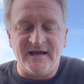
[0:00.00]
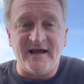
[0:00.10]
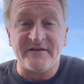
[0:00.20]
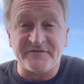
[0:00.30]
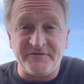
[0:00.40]

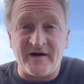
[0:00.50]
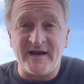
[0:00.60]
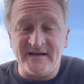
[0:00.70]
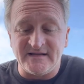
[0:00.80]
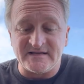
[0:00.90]
as
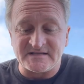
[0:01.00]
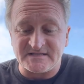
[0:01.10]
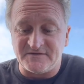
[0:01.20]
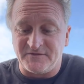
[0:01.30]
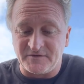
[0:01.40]

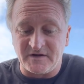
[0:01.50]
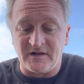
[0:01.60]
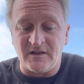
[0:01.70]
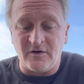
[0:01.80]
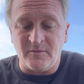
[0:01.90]
finalists for the
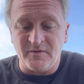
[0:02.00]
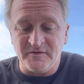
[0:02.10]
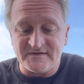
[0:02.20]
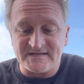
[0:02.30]
Global